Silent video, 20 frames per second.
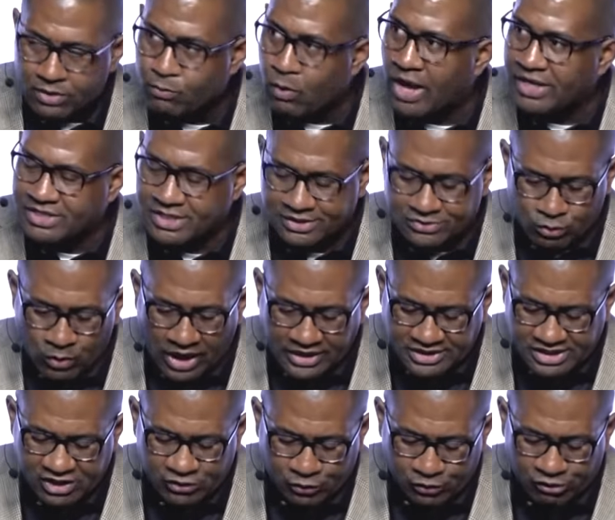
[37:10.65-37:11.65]
Watch
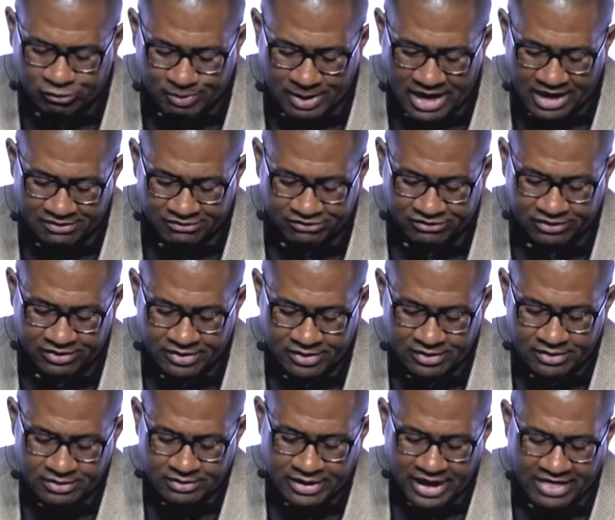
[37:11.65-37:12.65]
his response.
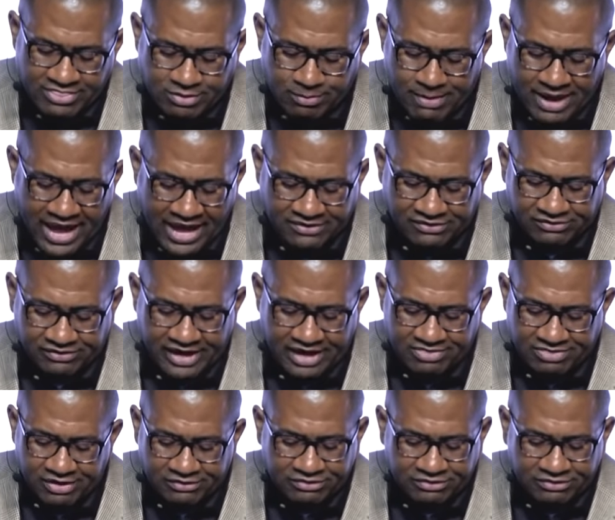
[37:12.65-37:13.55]
And the man said,